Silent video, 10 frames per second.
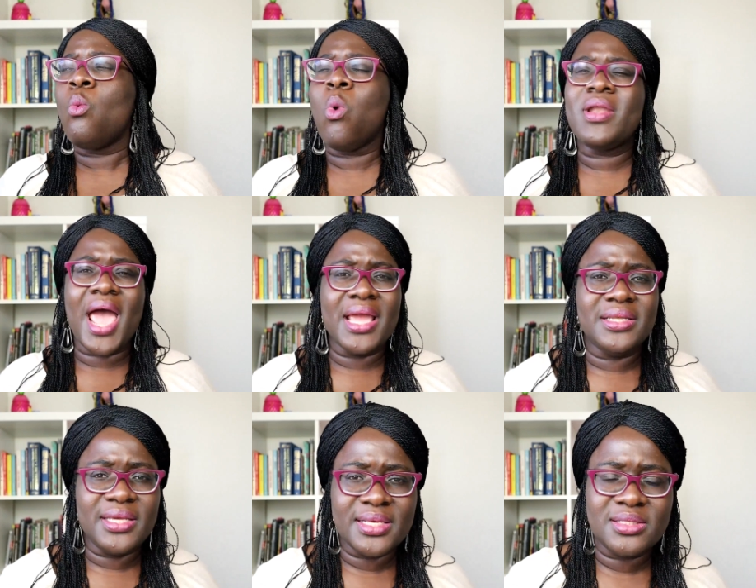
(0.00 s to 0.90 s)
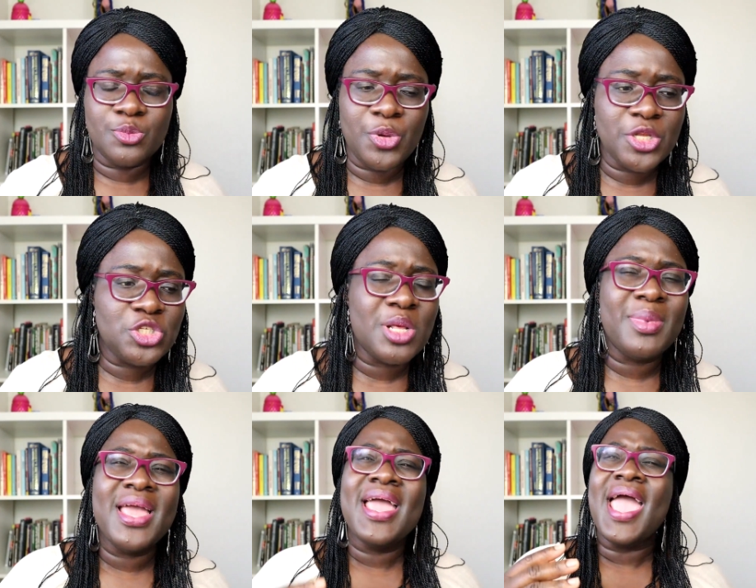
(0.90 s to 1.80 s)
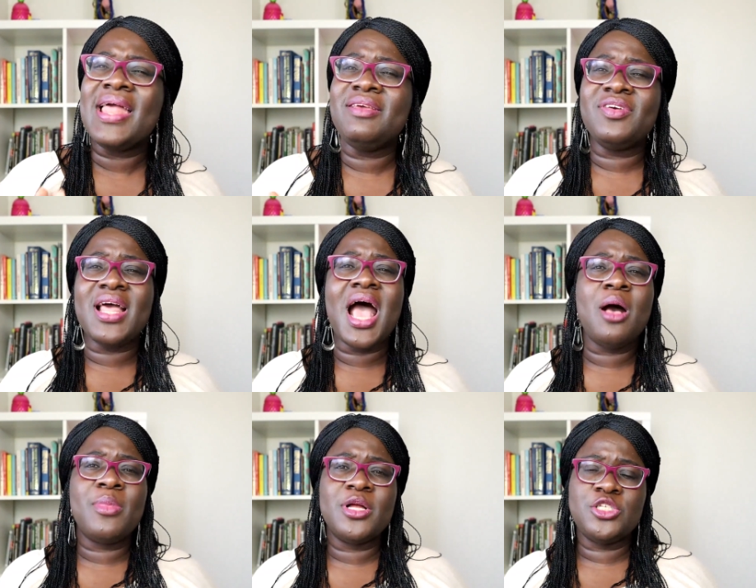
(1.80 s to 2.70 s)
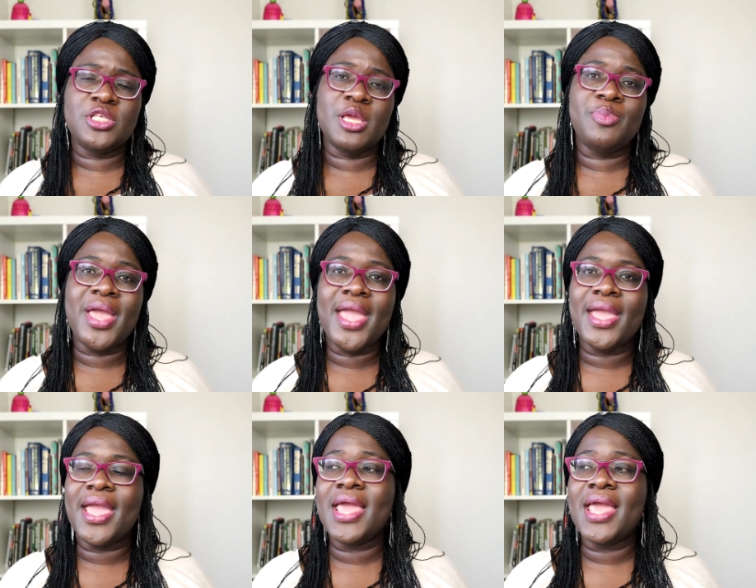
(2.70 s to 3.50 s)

what ideas to pitch them, and even how much they pay.